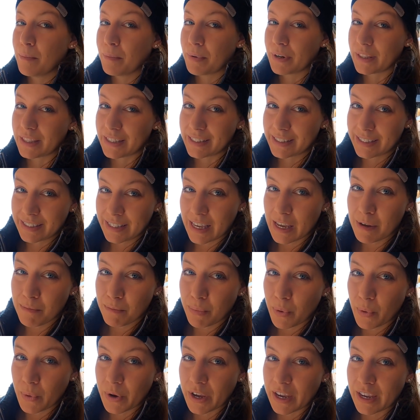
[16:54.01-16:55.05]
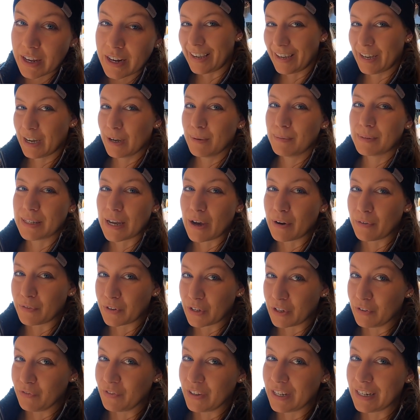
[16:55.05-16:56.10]
but at the same point, it comes out of
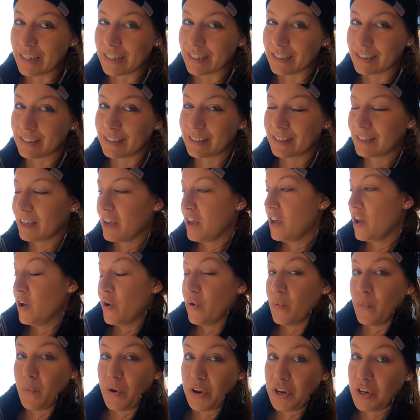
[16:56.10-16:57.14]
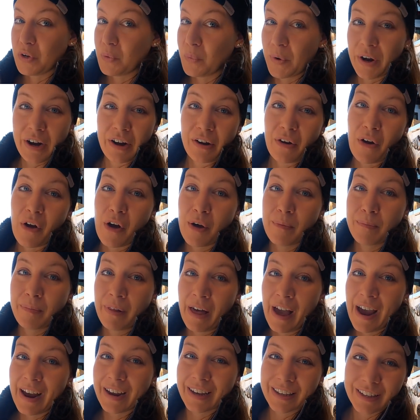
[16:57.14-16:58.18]
convenience. When you wear all
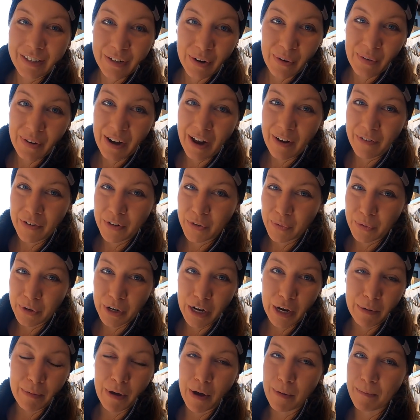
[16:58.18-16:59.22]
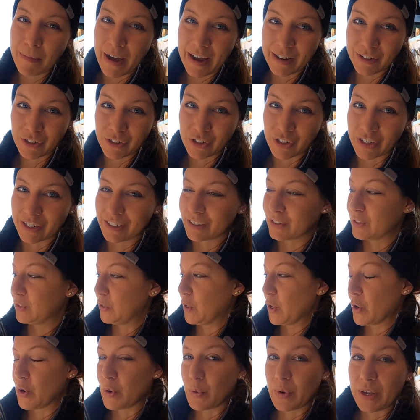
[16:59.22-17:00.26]
black, you don't have to worry about matching.
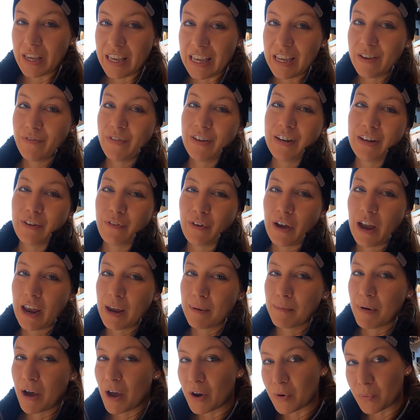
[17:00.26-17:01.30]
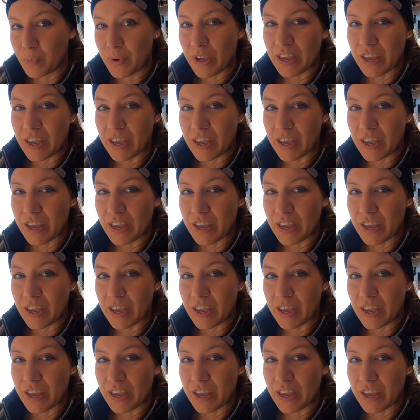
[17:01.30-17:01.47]
So even if I am on